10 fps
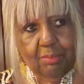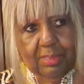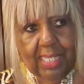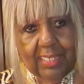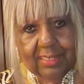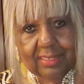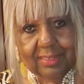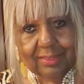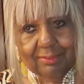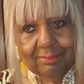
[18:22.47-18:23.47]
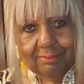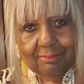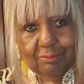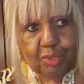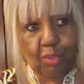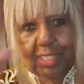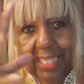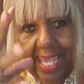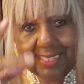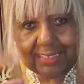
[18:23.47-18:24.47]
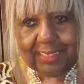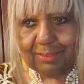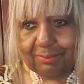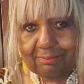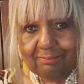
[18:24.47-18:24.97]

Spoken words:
Blake's, Tony Gaskin.